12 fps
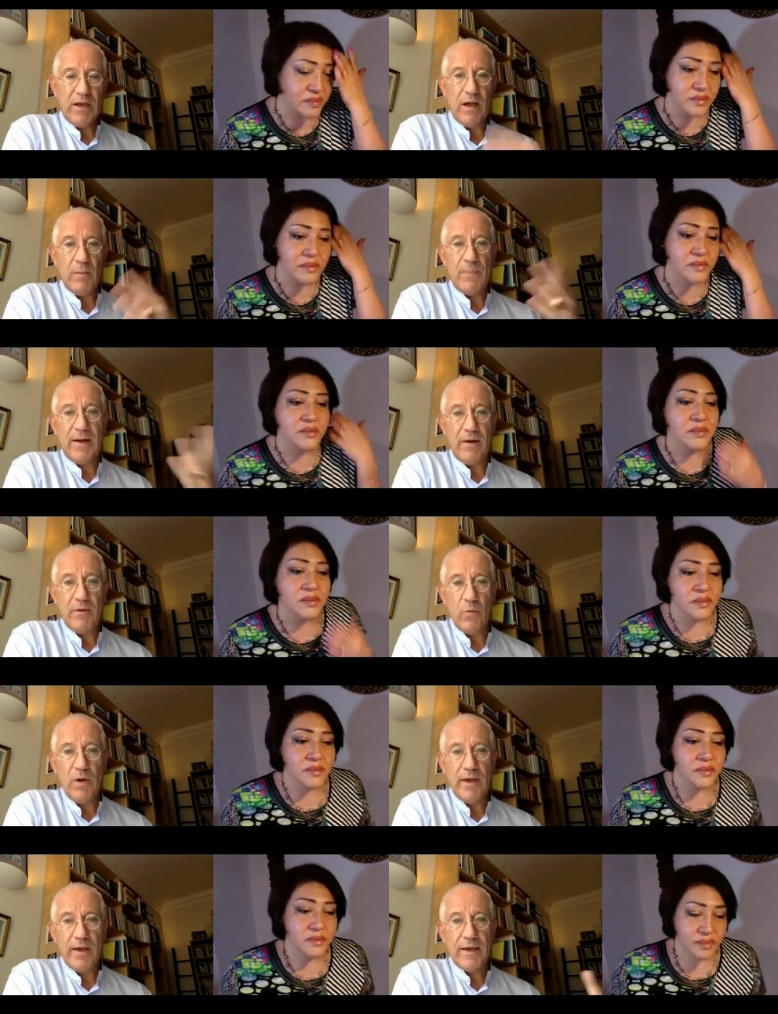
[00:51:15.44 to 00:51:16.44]
Speaker 1: our power
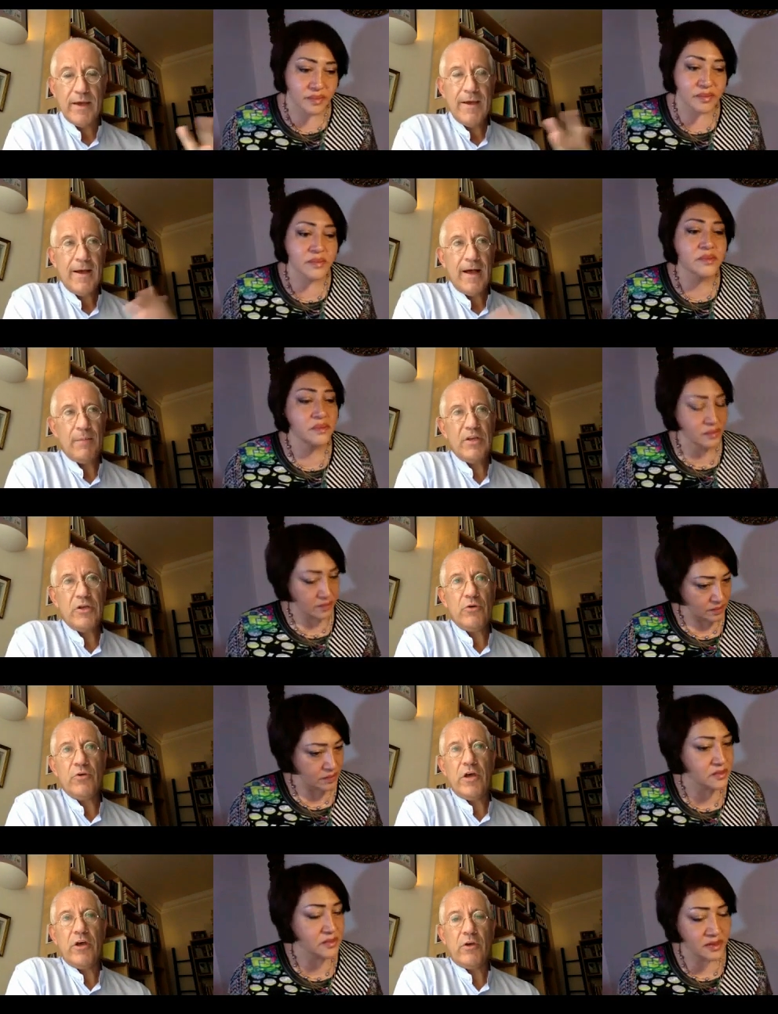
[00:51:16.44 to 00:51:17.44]
away. I mean, you
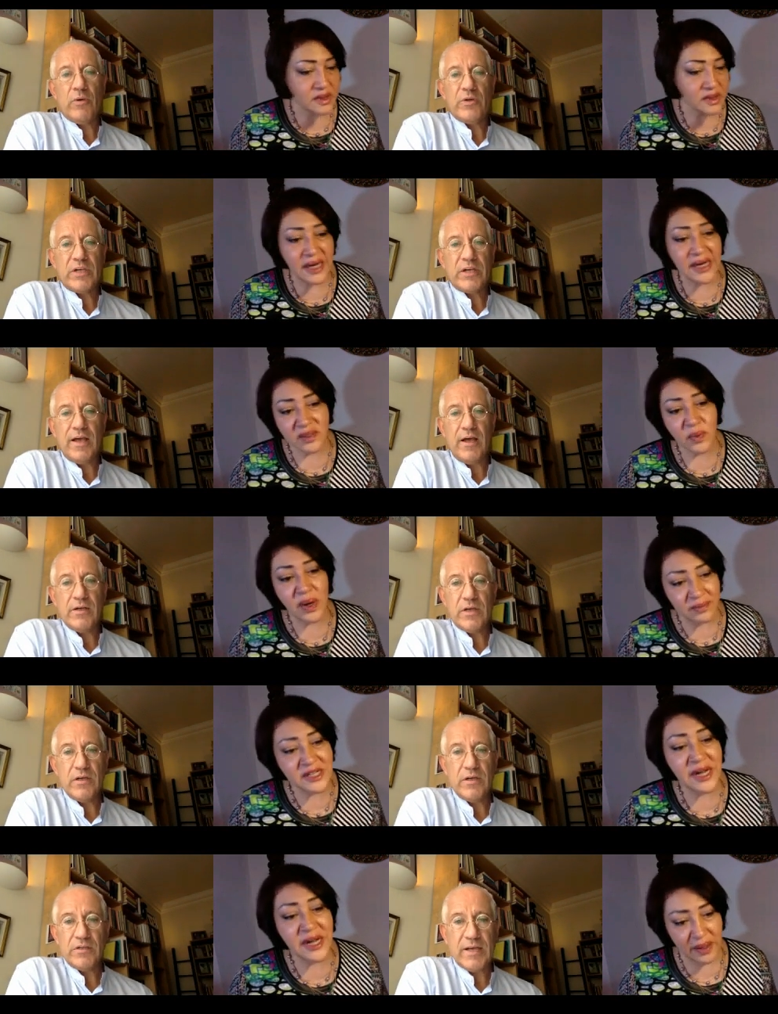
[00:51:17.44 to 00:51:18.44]
know, as a, as a,
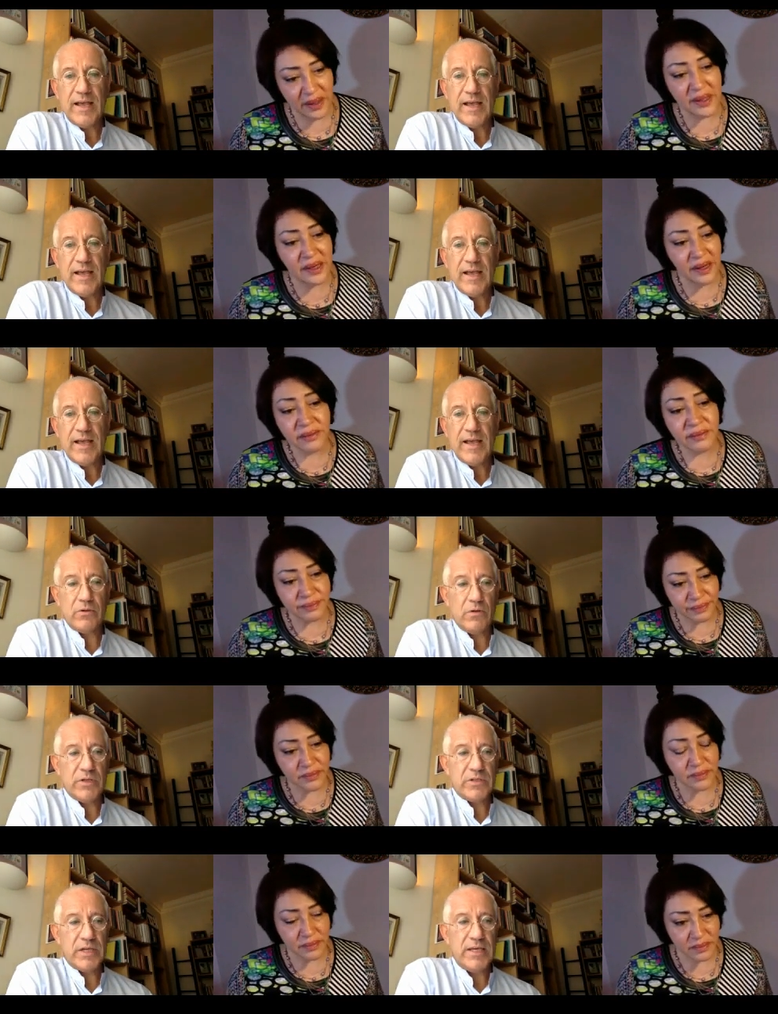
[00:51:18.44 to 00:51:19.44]
as a counsel, as
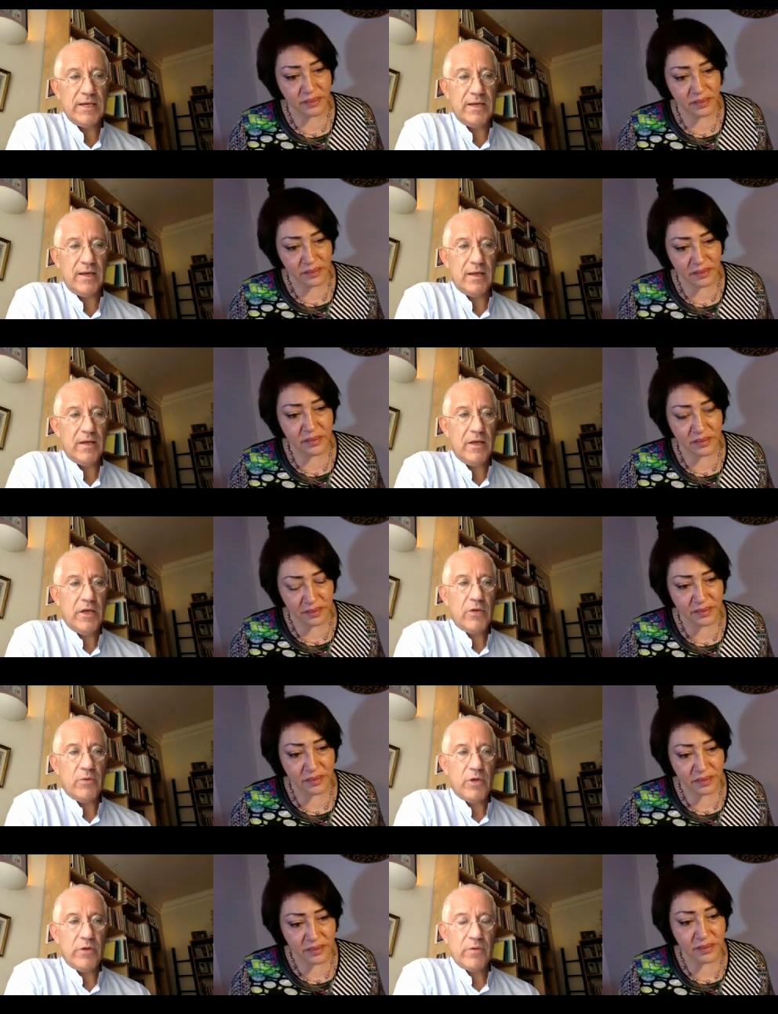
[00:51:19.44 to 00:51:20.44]
a healer, you
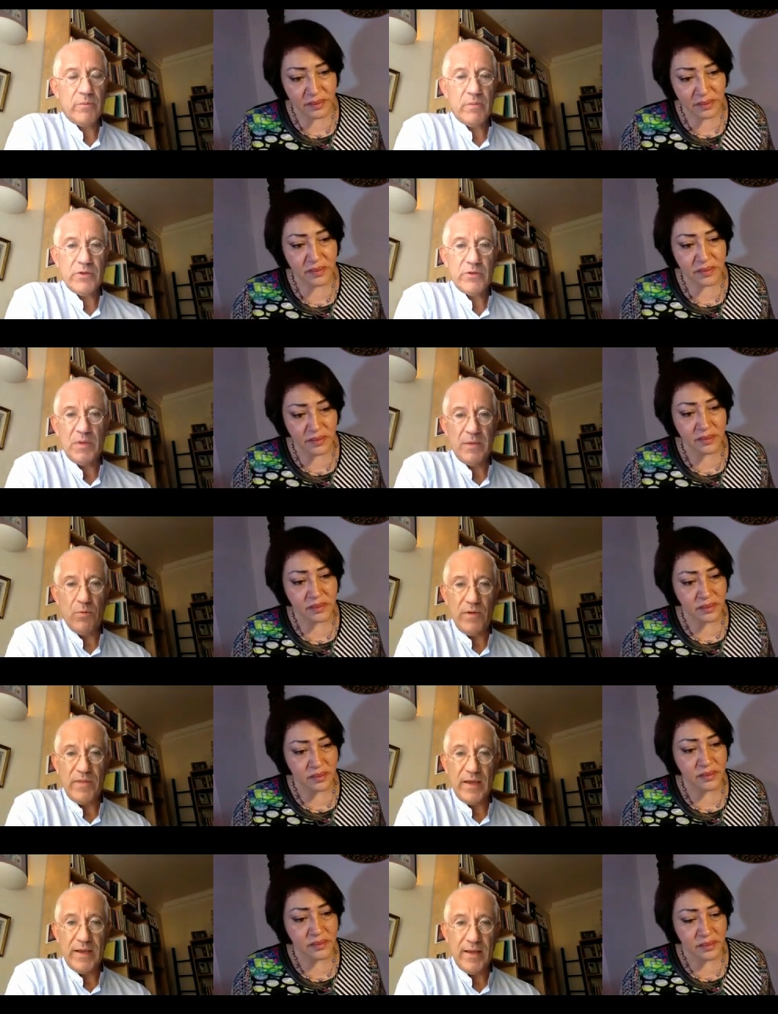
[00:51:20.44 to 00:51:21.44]
know that most people, when they
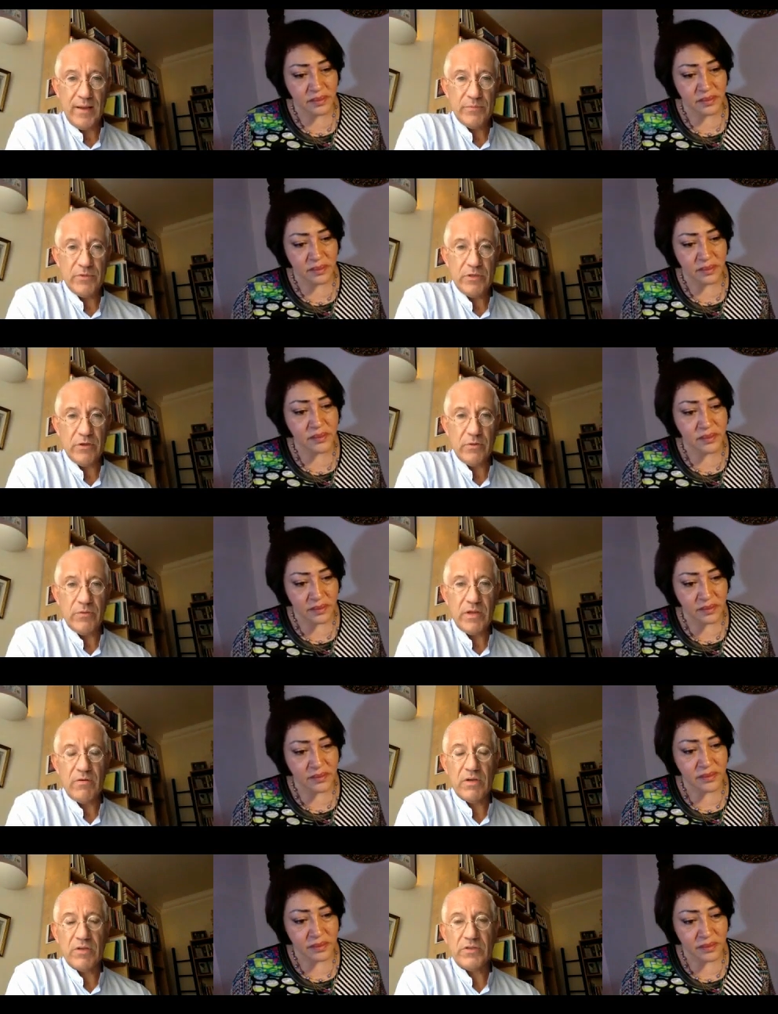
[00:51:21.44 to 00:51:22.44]
come to you, they're
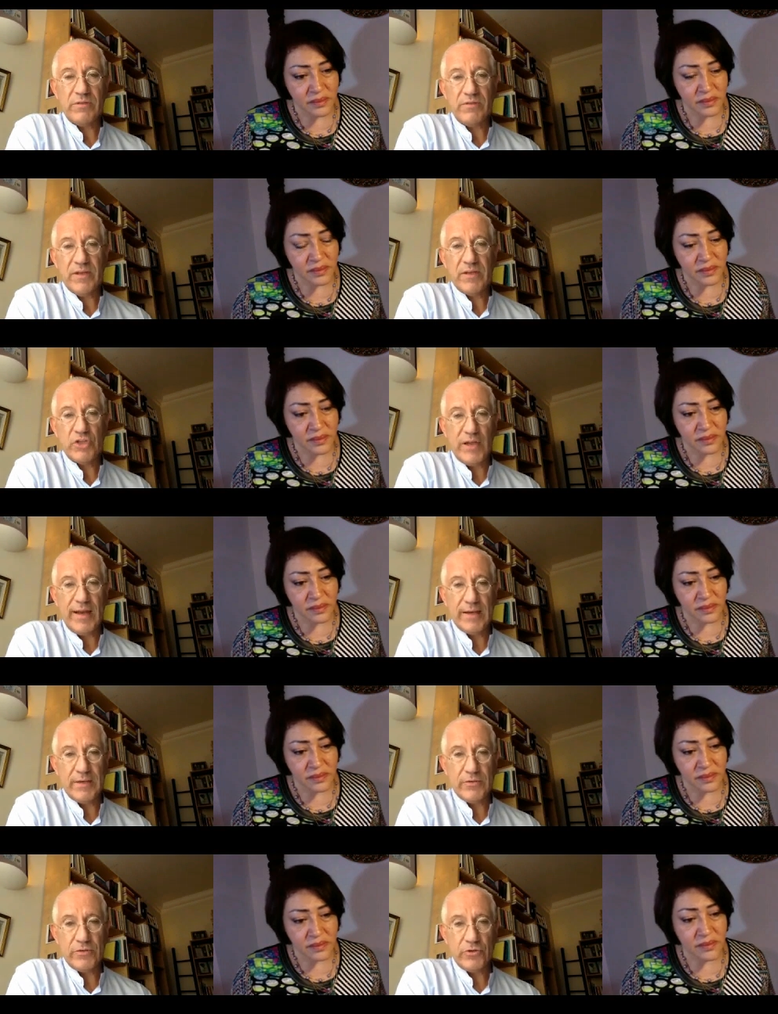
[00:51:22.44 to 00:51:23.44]
in severe
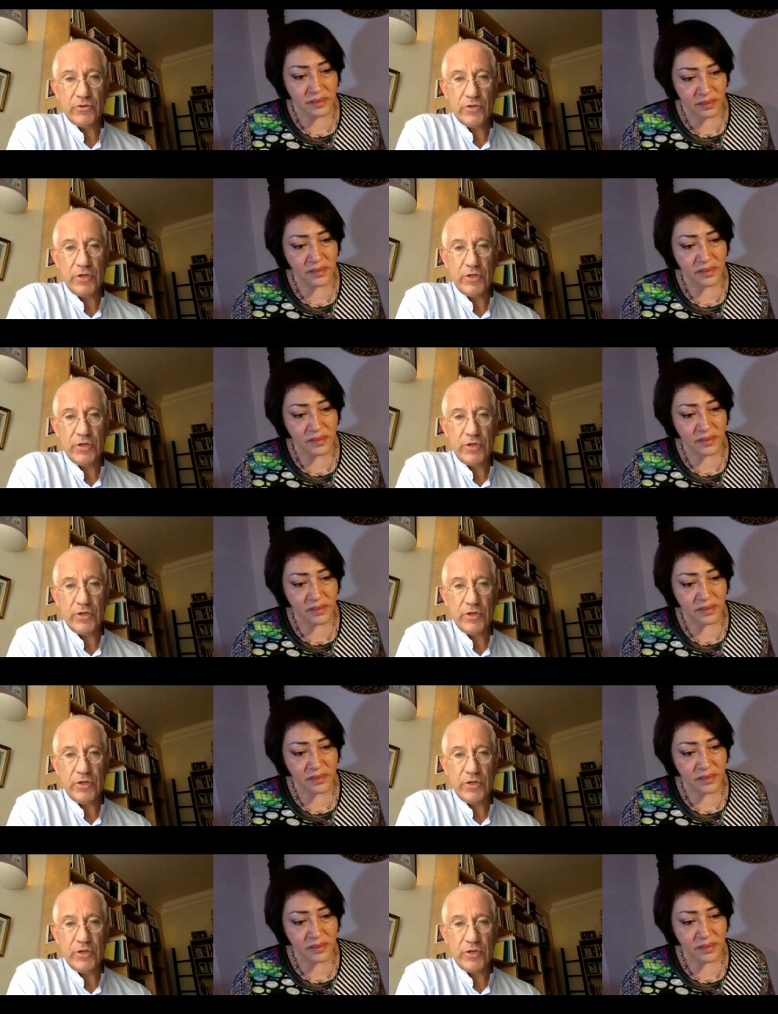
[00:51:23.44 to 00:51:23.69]
challenge.